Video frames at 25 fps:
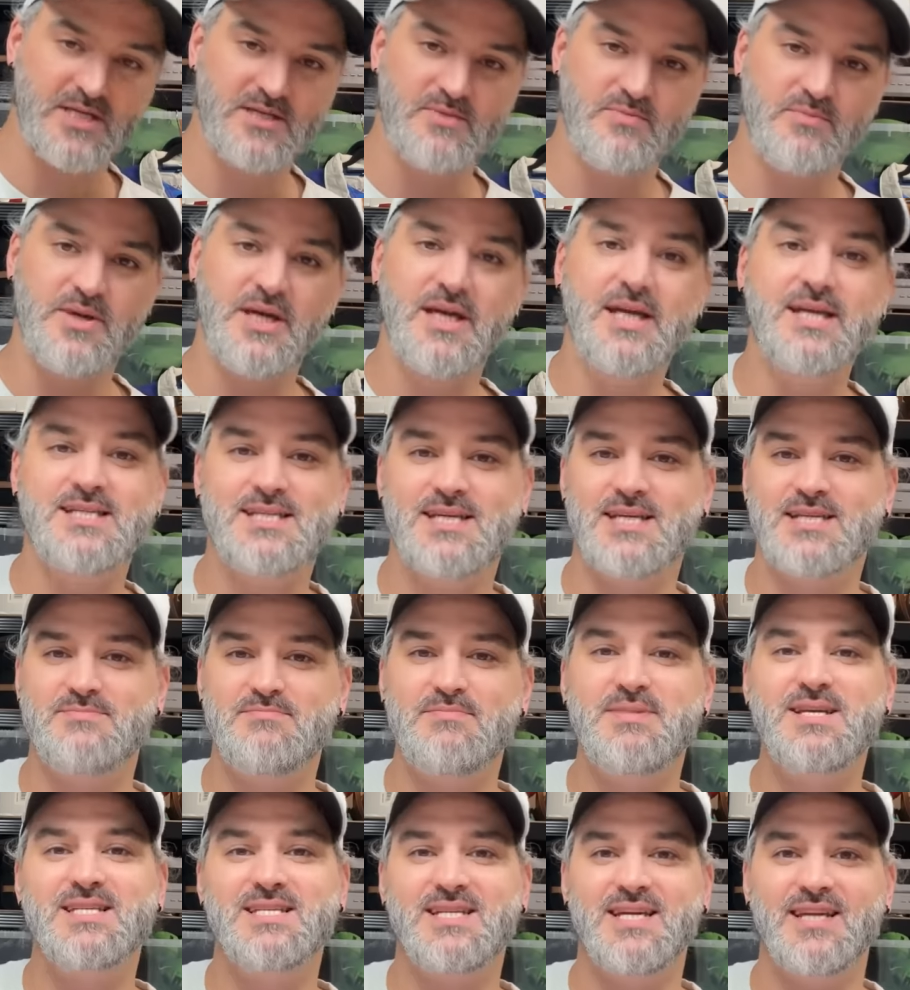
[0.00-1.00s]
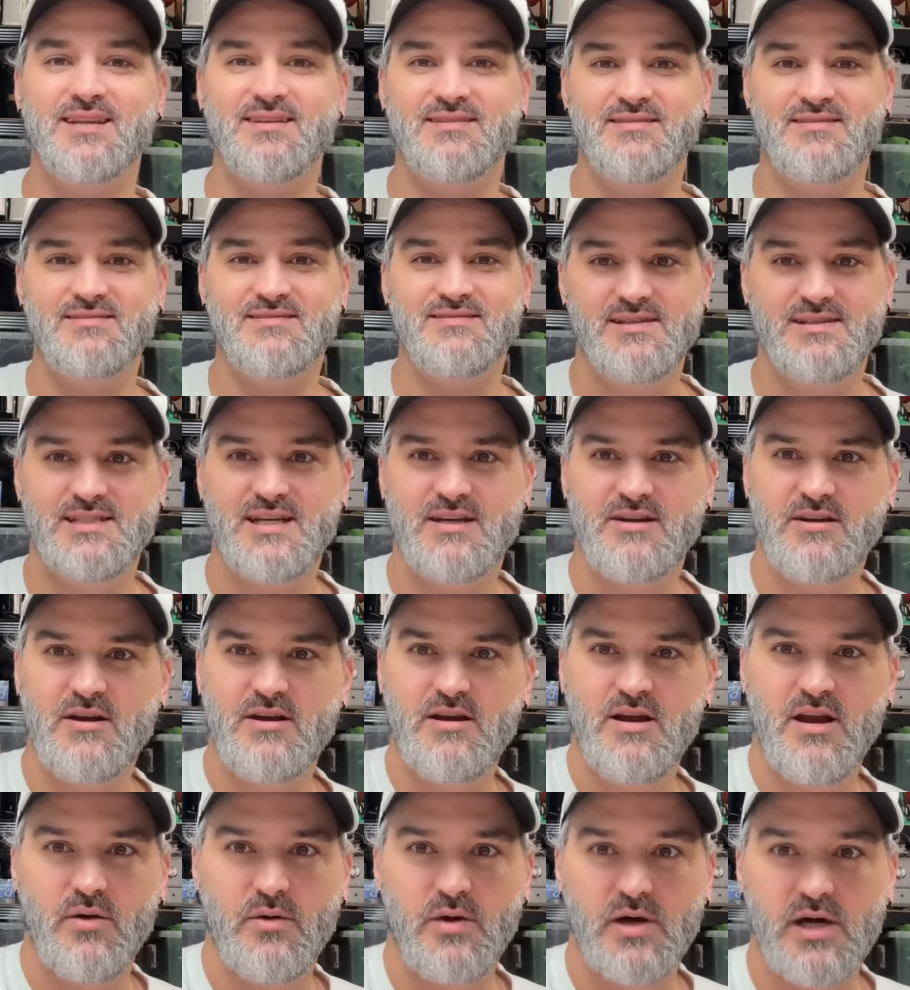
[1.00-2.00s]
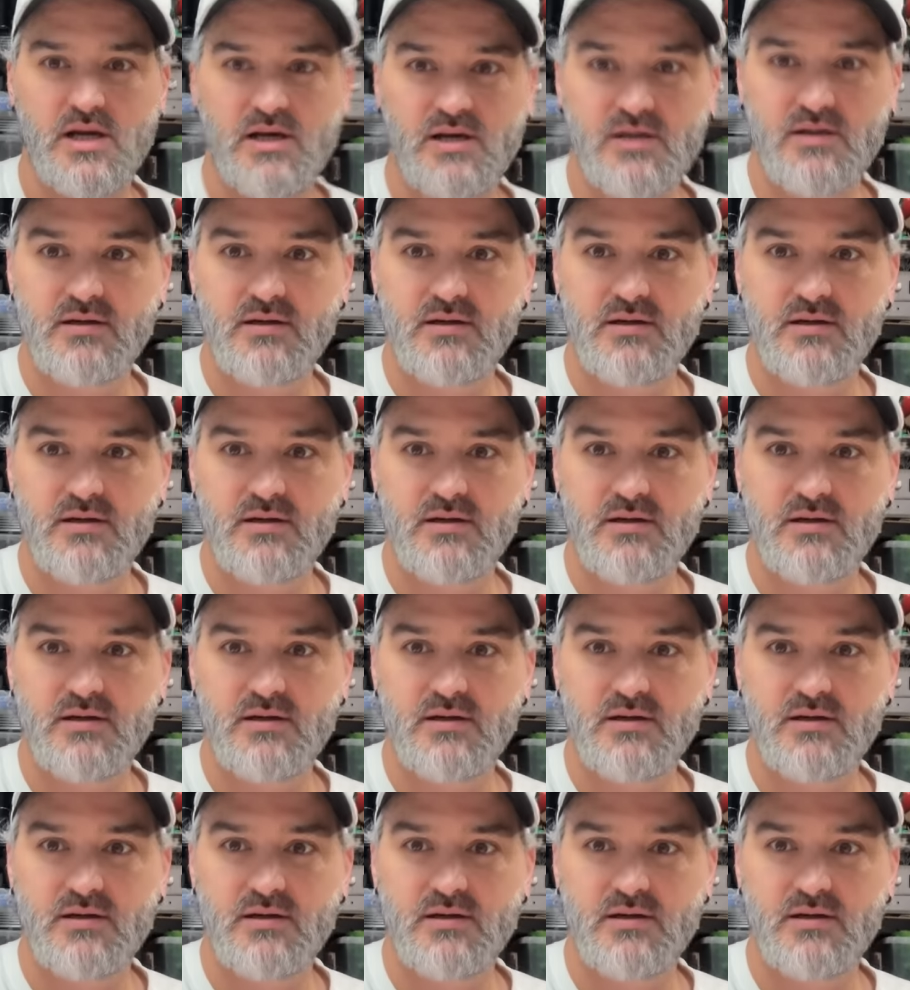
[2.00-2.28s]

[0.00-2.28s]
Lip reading: and pieces missing. So go lower.